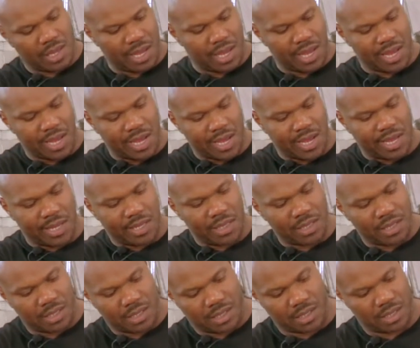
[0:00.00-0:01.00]
and
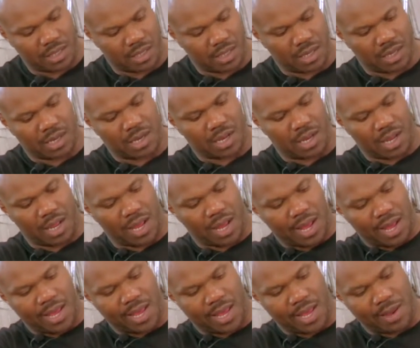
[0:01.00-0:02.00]

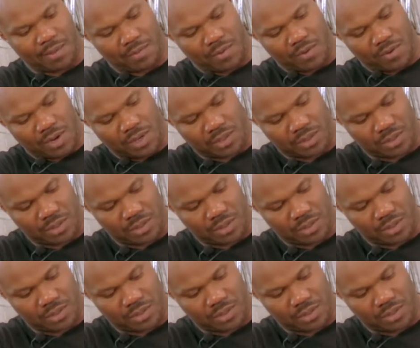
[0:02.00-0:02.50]
I am going